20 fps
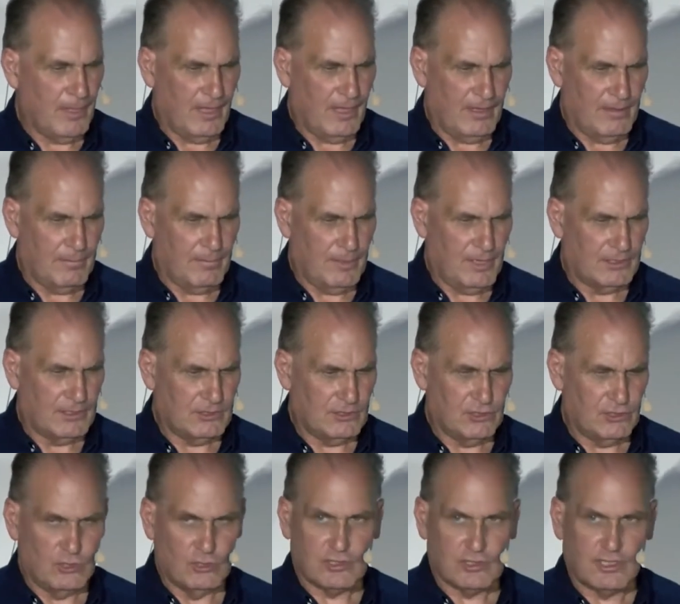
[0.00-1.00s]
It
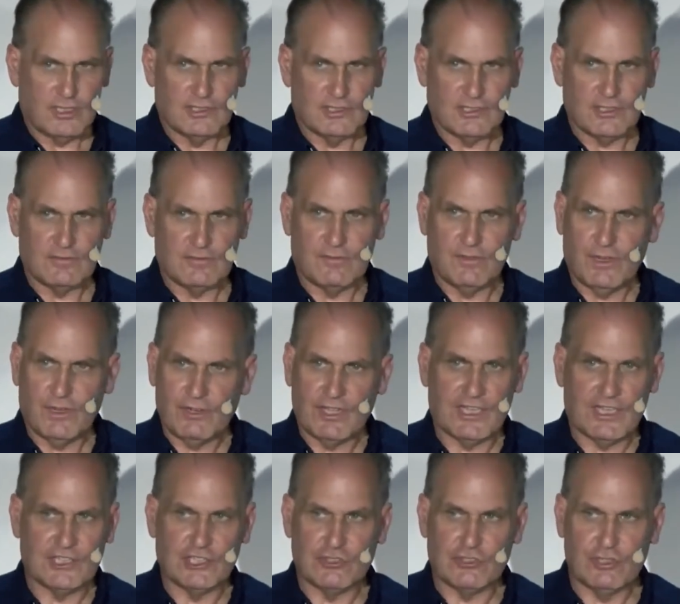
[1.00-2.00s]
usually is a
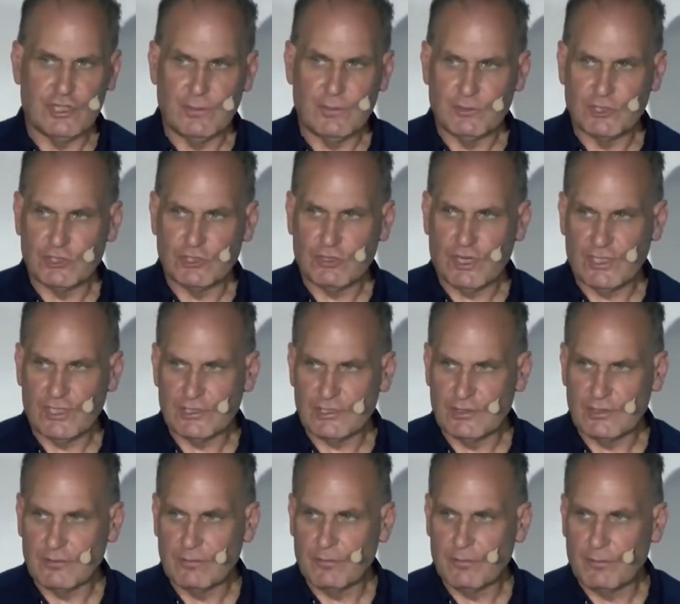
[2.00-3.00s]
very extreme
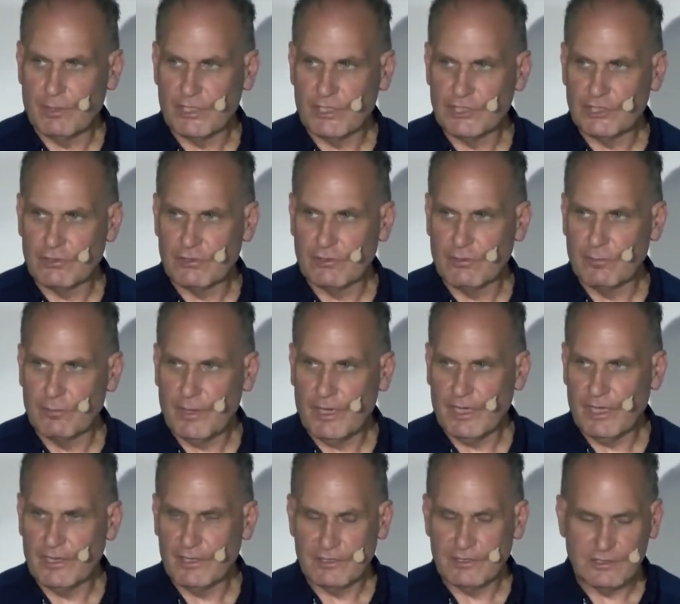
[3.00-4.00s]
stress and pressure and
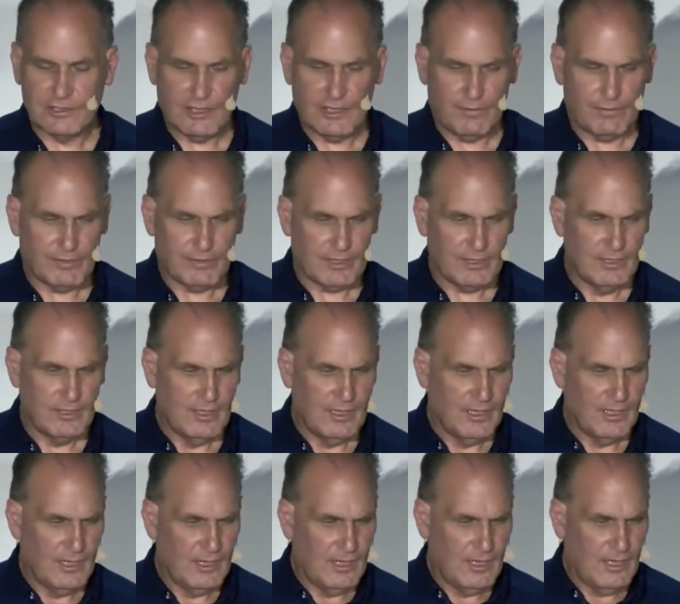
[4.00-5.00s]
pain and suffering.
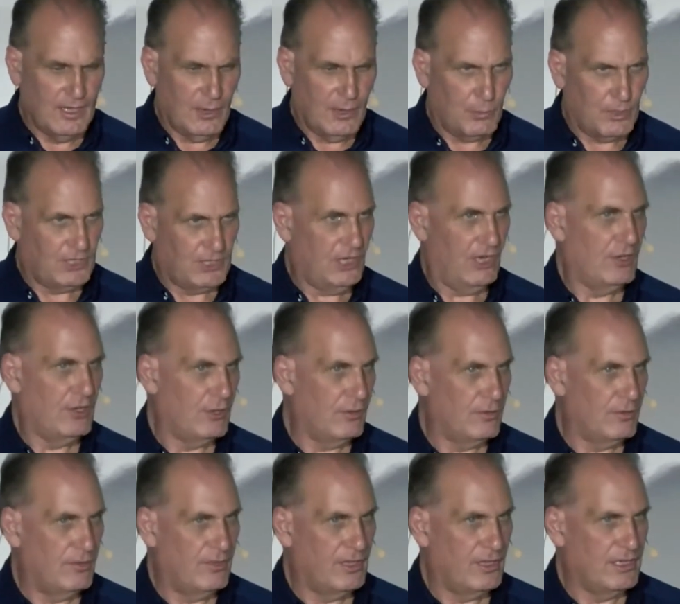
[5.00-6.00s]
And we
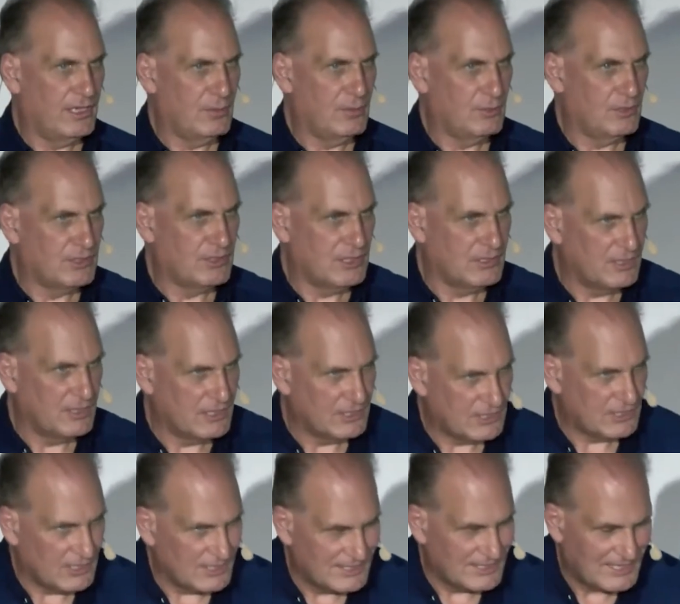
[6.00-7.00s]
know that he was in
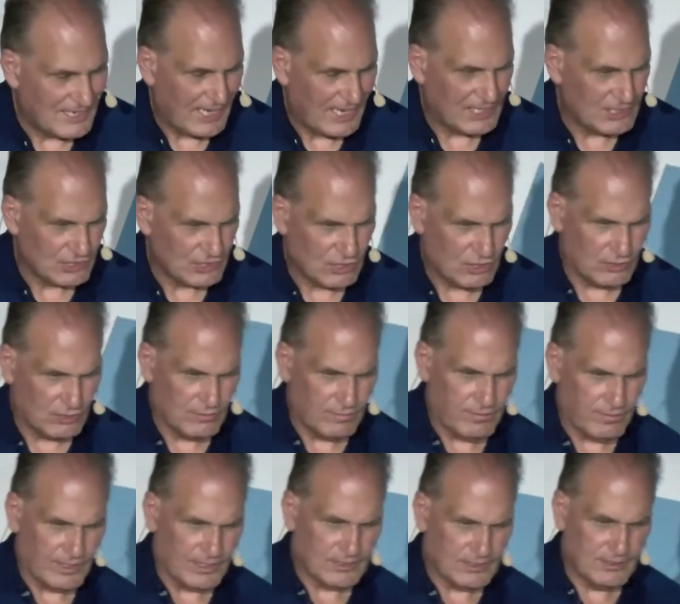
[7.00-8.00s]
this intense
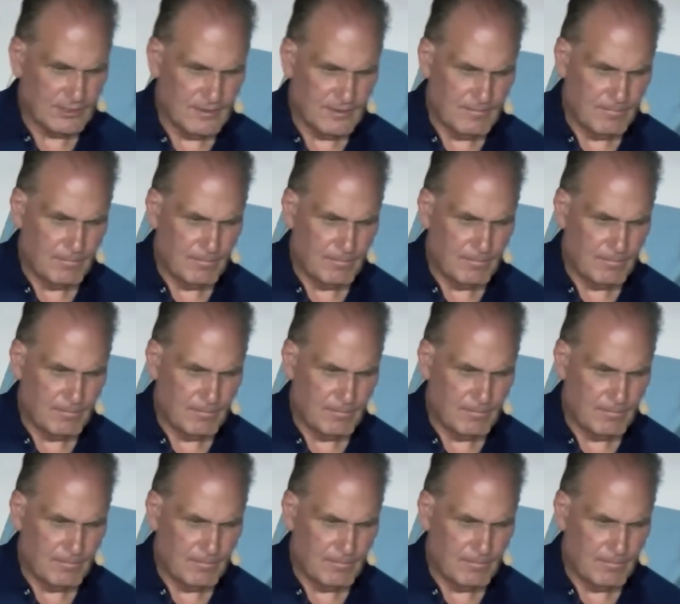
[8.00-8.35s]
conflict.